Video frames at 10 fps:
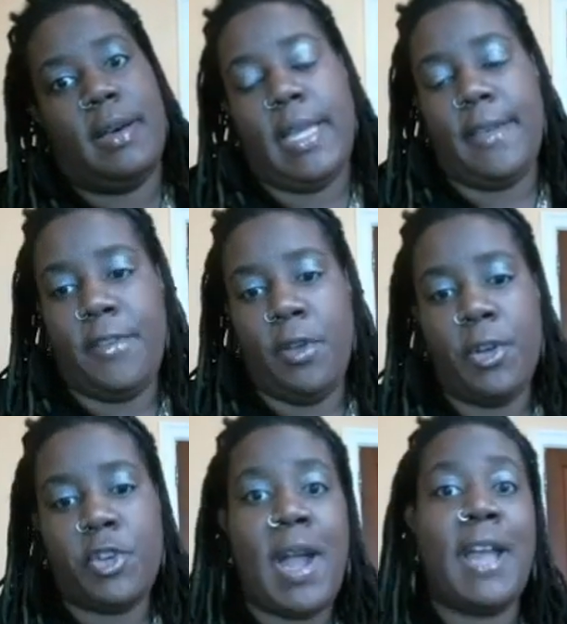if you're
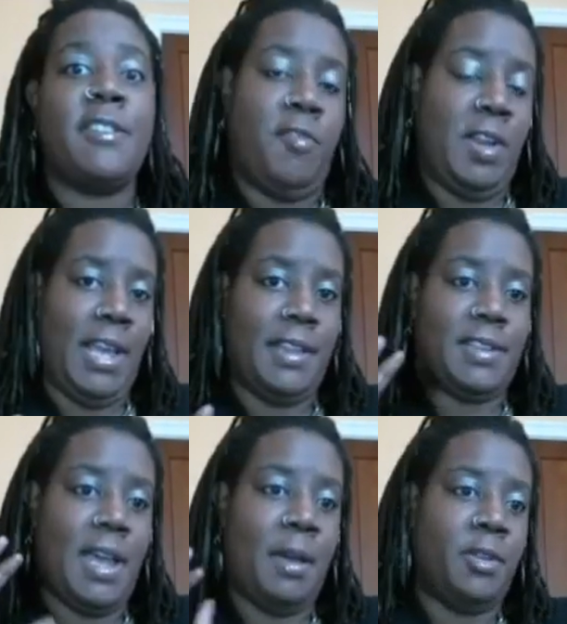trying to
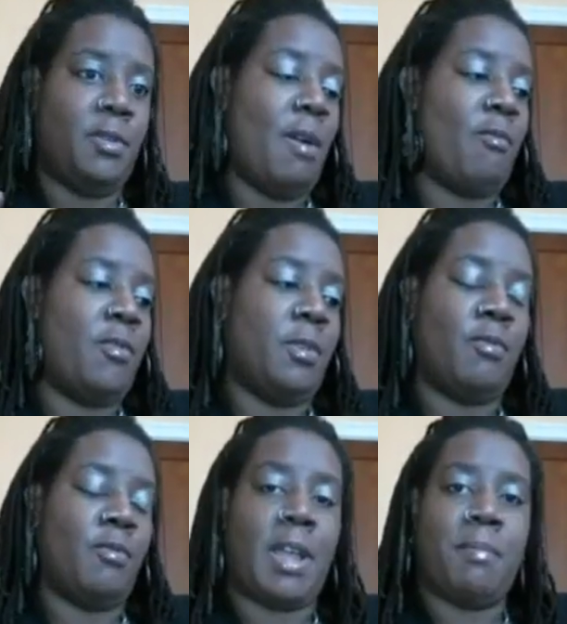freelance, I don't
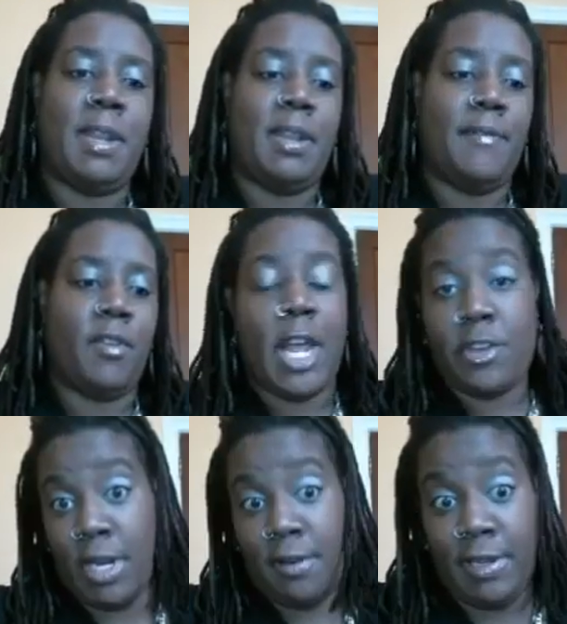recommend it if you're not
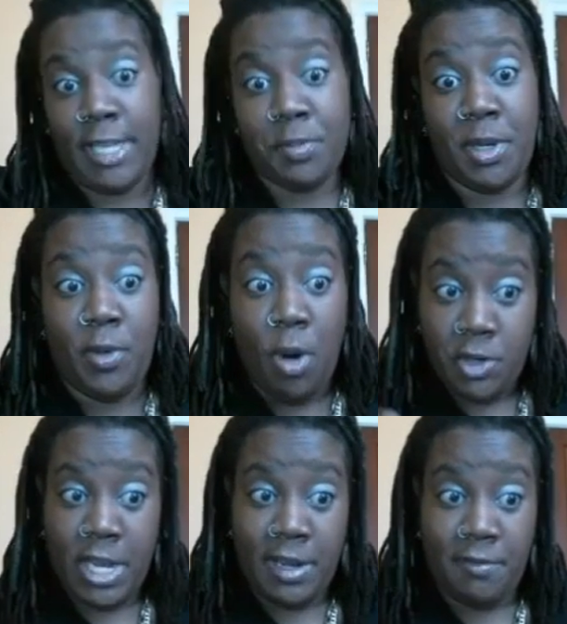trying to freelance. But if you are
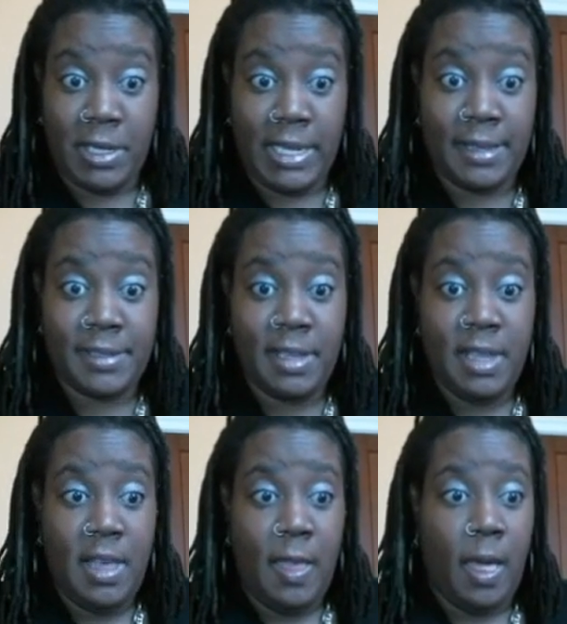trying to freelance,
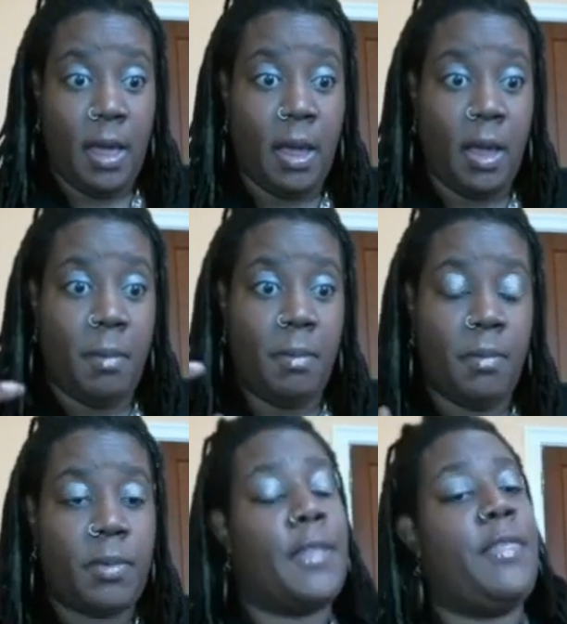
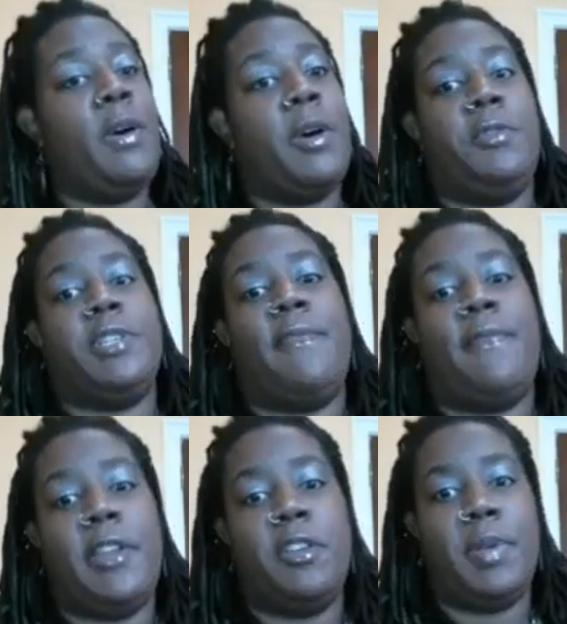get the auto job
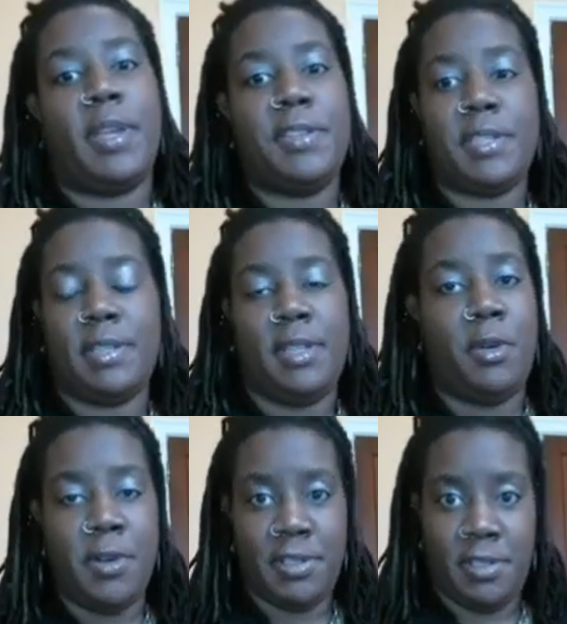finder, because it's,
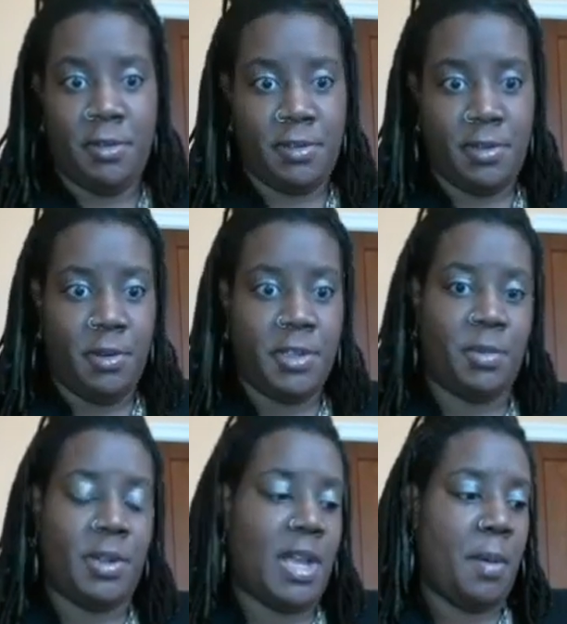who
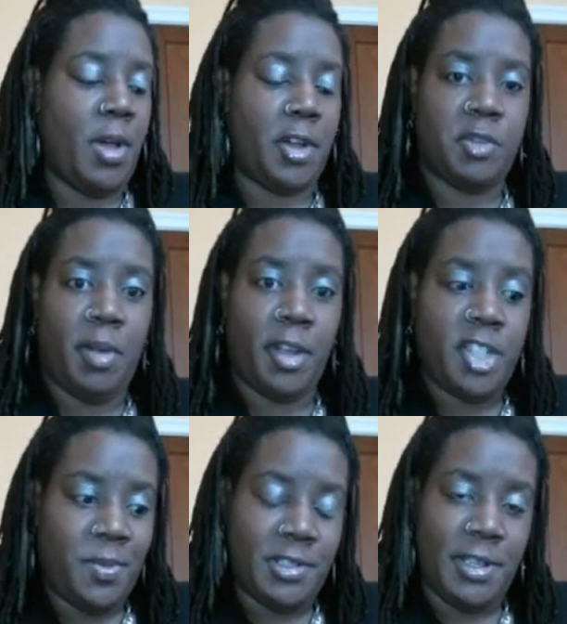doesn't want a couple extra bucks,
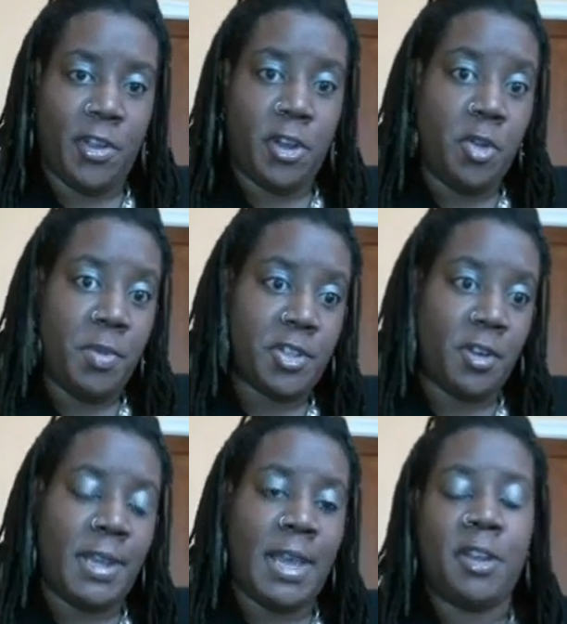especially if you're a newbie
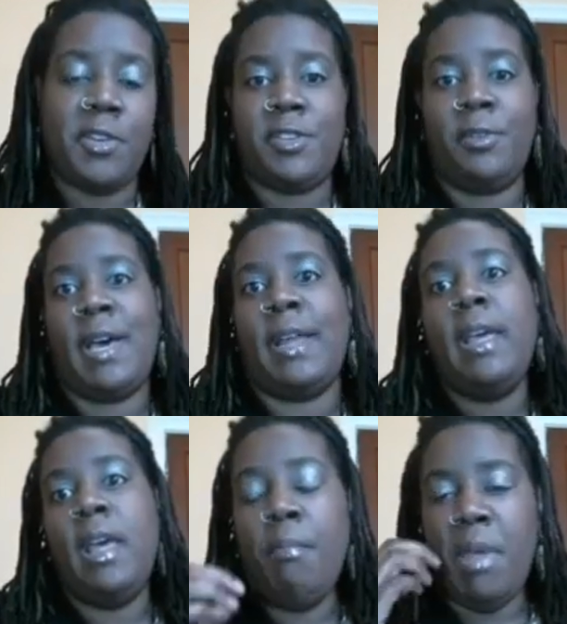starting out and you're still not
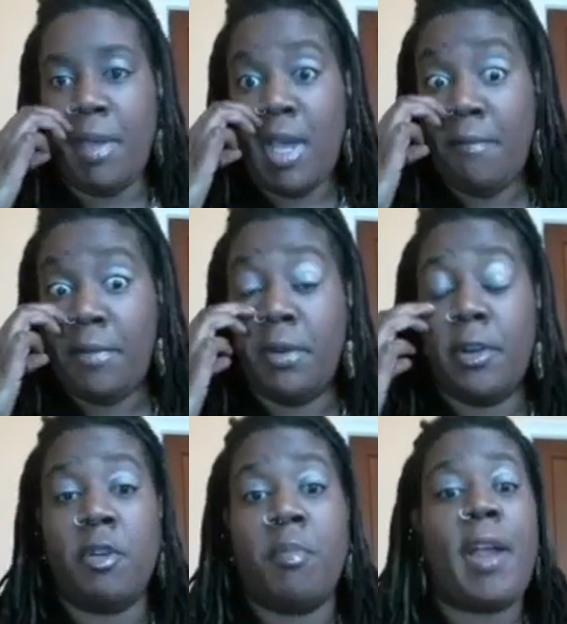maybe confident
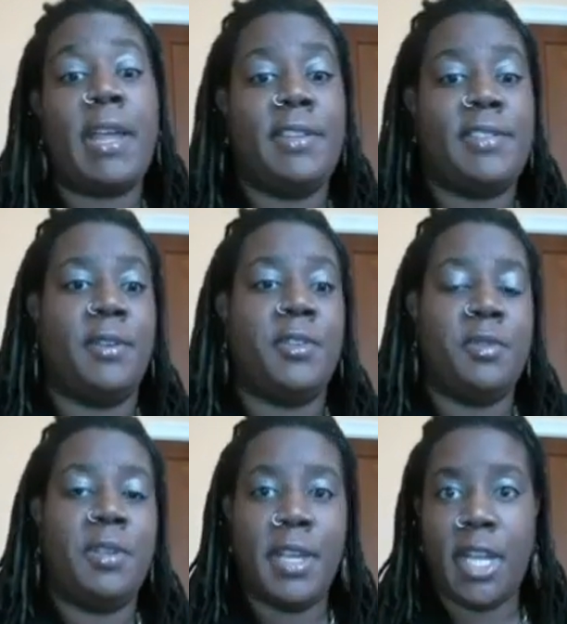on your marketing skills.
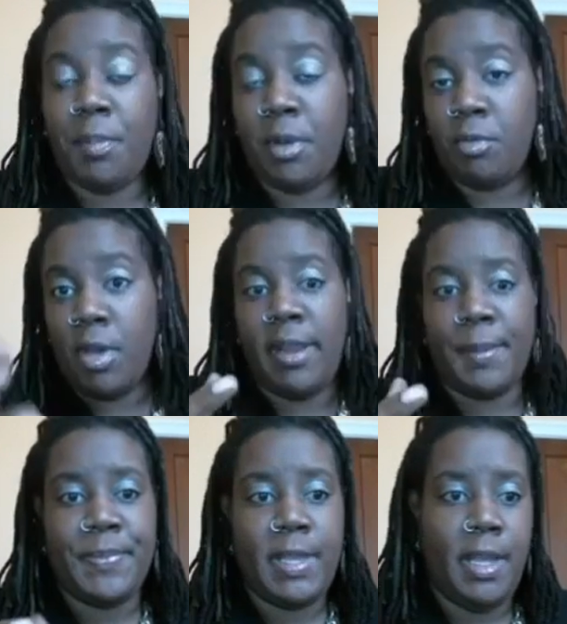You can get up and
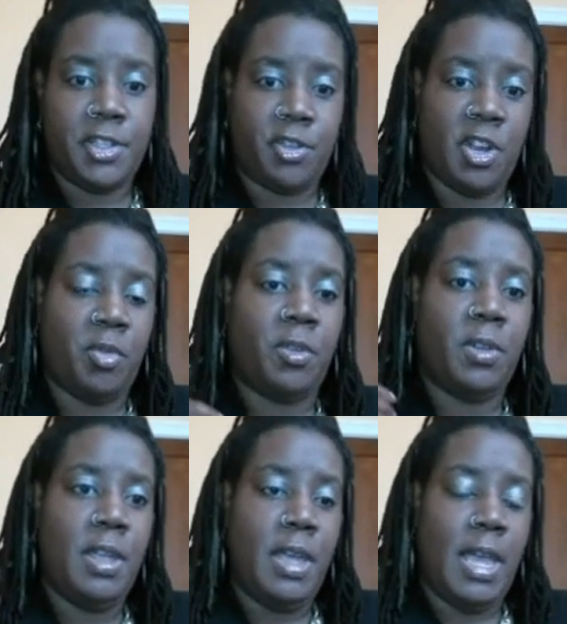running in
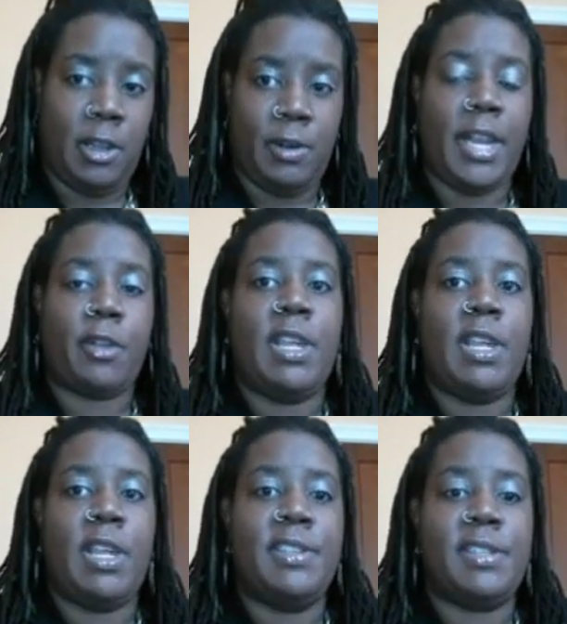Sqribble and learn how to
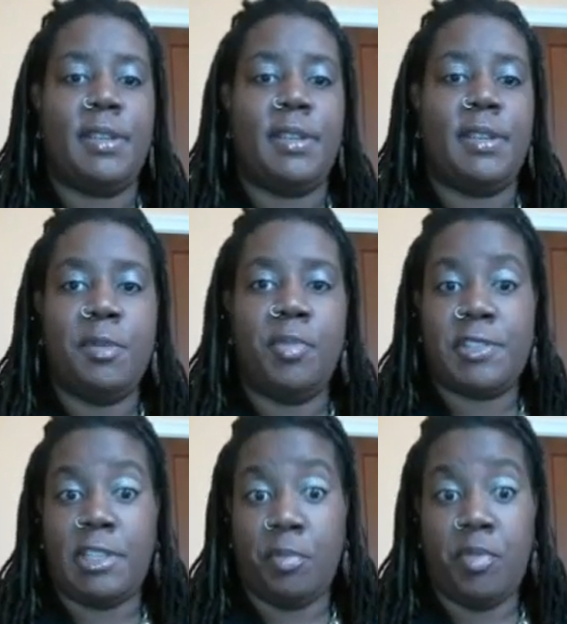create these
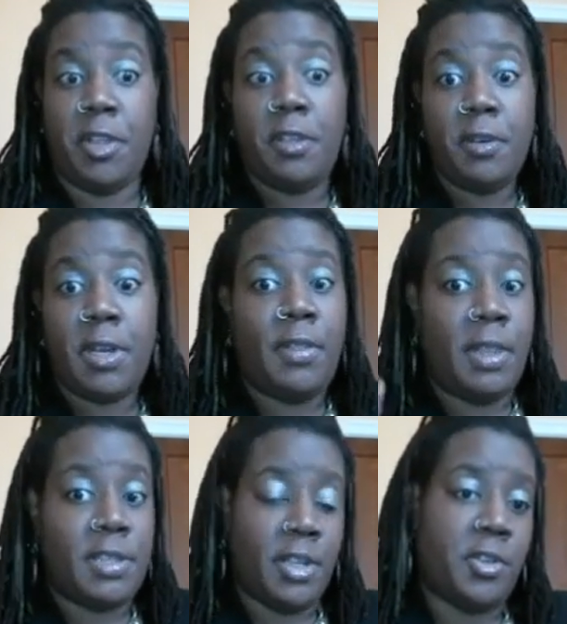ebooks that look pretty good, and
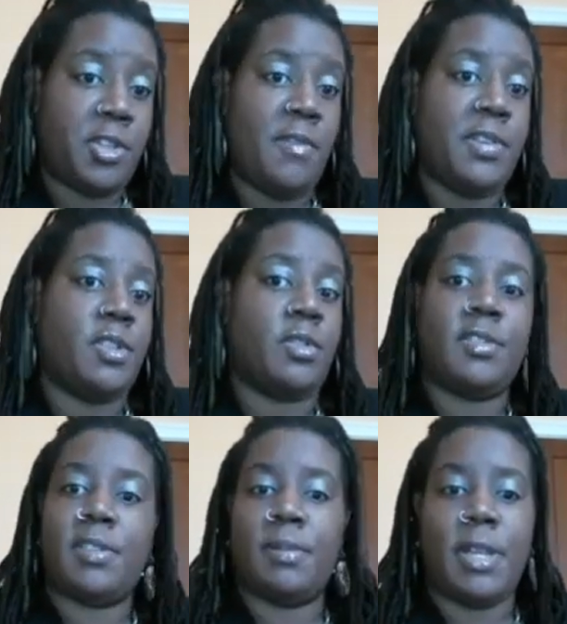then sell your services on
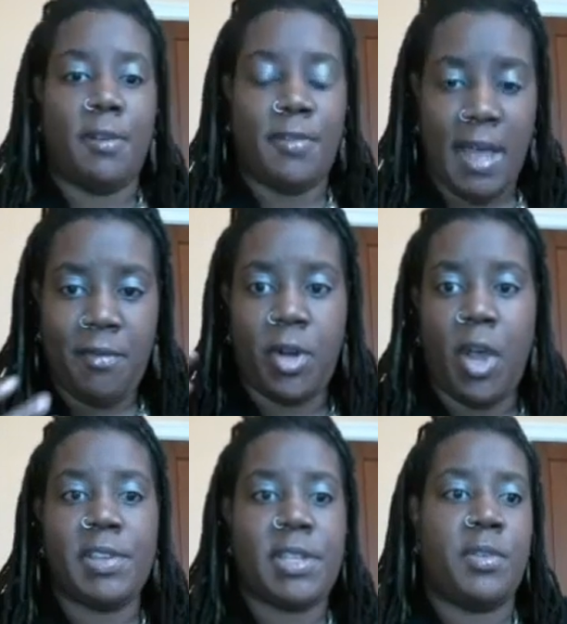Fiverr and
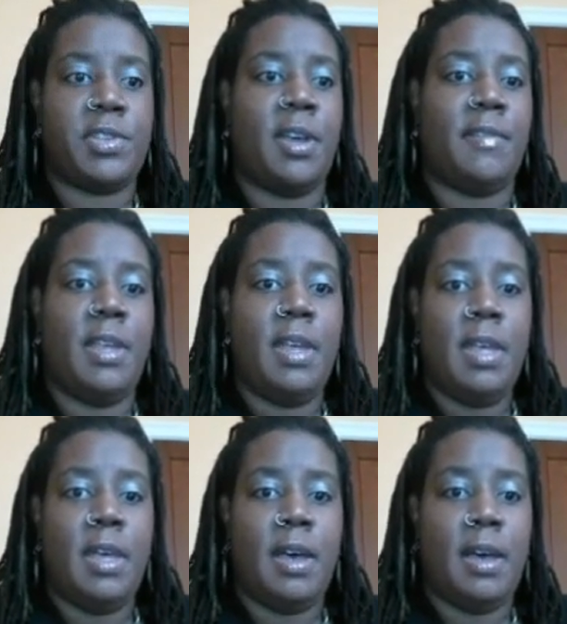all this other stuff.
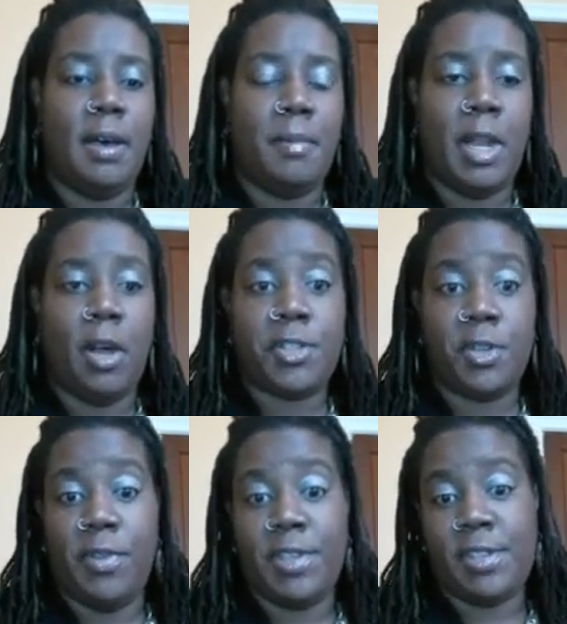And
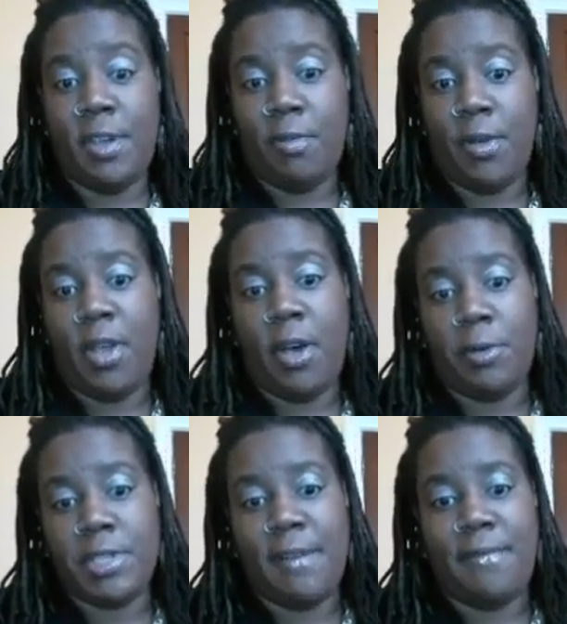also, this software, the
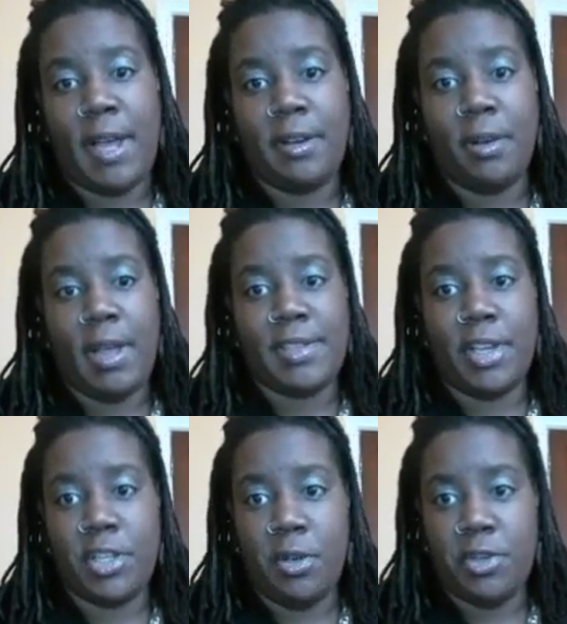auto job finder, as I
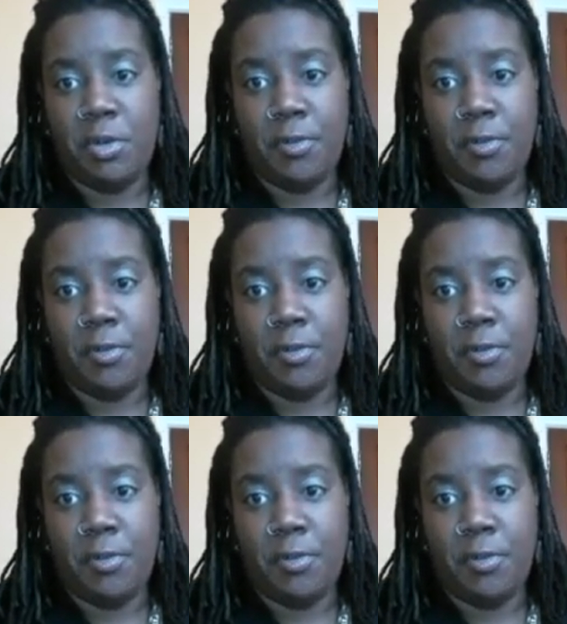showed you